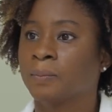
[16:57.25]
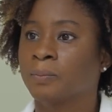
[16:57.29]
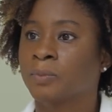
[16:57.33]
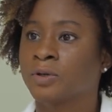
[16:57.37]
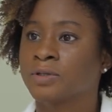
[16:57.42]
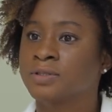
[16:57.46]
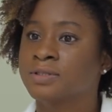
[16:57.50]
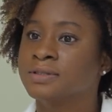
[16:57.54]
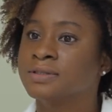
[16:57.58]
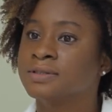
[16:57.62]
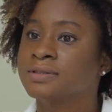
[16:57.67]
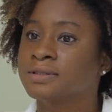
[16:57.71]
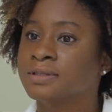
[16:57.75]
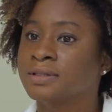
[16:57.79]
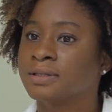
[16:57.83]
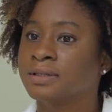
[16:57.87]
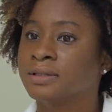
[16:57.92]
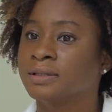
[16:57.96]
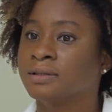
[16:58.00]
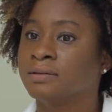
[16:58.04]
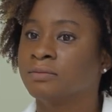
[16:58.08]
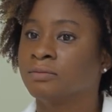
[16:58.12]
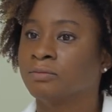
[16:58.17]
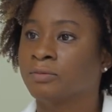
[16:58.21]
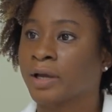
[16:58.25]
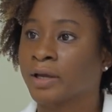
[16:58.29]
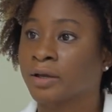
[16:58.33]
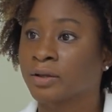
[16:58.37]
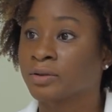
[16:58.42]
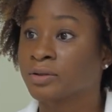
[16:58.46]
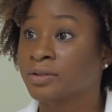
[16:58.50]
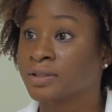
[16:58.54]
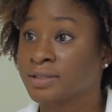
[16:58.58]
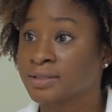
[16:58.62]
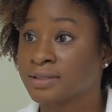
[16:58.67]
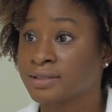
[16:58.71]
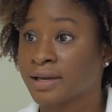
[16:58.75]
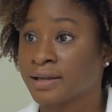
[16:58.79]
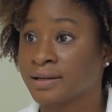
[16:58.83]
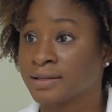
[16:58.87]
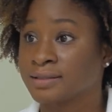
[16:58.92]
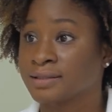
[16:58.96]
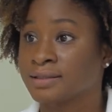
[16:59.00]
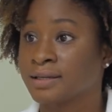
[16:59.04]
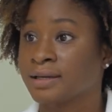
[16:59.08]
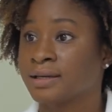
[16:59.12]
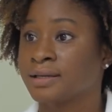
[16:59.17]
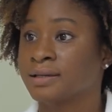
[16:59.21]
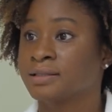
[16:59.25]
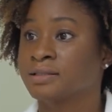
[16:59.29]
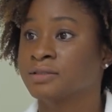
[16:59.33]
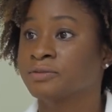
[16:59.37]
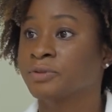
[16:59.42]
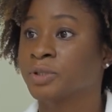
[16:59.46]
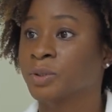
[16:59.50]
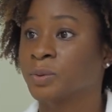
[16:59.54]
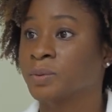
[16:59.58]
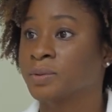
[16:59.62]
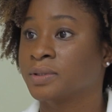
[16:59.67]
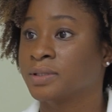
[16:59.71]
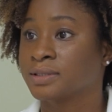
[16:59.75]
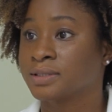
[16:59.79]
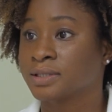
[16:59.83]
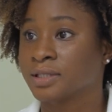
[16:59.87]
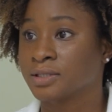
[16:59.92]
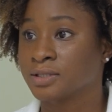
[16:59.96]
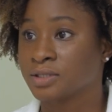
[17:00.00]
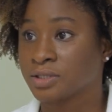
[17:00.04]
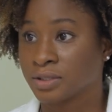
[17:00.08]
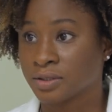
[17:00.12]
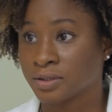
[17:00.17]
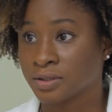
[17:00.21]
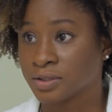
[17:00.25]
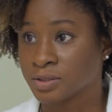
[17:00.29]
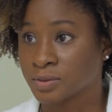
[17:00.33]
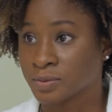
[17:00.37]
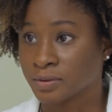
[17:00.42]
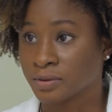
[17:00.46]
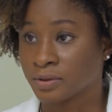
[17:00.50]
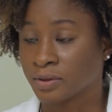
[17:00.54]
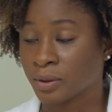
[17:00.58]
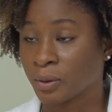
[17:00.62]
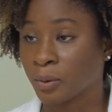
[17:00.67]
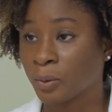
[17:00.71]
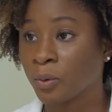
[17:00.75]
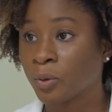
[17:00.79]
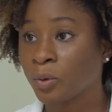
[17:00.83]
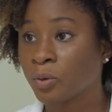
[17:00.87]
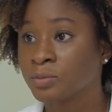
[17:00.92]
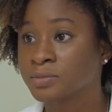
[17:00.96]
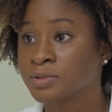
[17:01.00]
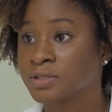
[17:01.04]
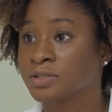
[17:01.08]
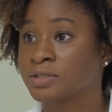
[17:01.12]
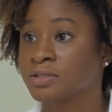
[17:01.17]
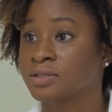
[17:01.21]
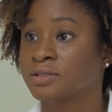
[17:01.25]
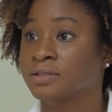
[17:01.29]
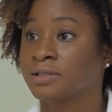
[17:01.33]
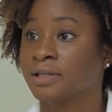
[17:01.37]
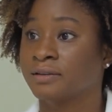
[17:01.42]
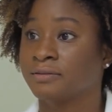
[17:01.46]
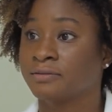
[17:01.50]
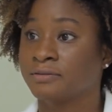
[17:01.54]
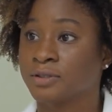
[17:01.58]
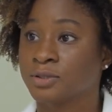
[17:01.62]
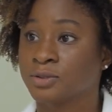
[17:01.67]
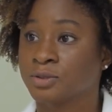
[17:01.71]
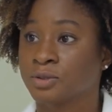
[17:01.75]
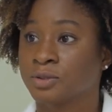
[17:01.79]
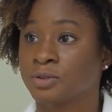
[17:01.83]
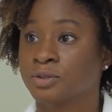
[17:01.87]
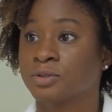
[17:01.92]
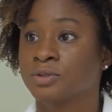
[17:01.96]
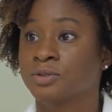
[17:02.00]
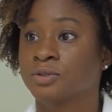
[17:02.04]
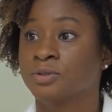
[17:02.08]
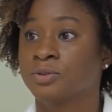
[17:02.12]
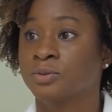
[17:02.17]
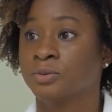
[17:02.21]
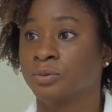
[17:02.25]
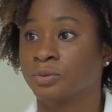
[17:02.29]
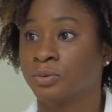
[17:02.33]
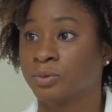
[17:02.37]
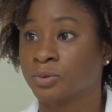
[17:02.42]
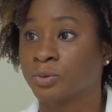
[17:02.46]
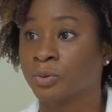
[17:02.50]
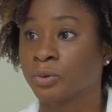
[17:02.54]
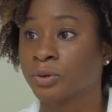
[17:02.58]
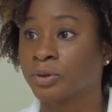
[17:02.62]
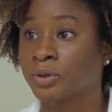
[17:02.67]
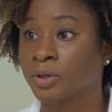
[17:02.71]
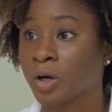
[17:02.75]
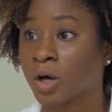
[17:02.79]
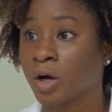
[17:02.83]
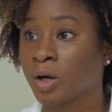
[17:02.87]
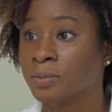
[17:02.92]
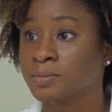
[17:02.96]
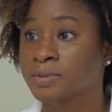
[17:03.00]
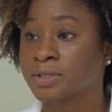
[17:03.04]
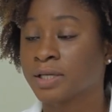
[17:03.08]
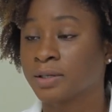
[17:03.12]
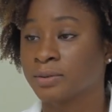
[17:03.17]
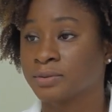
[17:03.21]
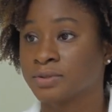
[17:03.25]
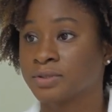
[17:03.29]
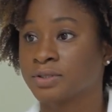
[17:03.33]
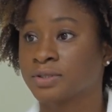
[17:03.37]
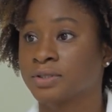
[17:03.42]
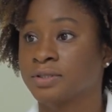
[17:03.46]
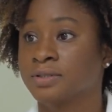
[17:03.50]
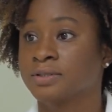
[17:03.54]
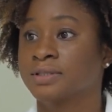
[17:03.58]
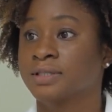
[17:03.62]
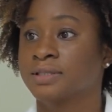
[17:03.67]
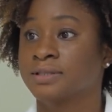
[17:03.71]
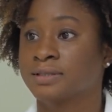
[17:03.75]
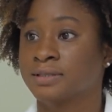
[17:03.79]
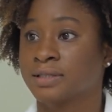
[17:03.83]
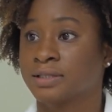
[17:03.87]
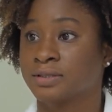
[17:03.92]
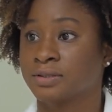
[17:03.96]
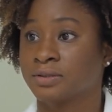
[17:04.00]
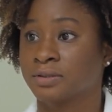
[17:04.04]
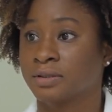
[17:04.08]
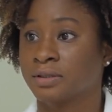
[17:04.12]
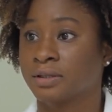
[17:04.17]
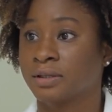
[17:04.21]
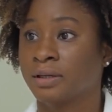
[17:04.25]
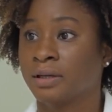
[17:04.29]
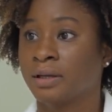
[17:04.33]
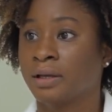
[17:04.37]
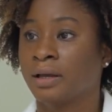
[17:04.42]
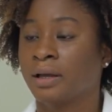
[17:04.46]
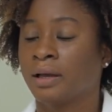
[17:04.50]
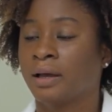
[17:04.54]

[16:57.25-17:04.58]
Persons can regularly sanitize frequently touched areas within the home, such as light fixtures, doorknobs, counters, etc.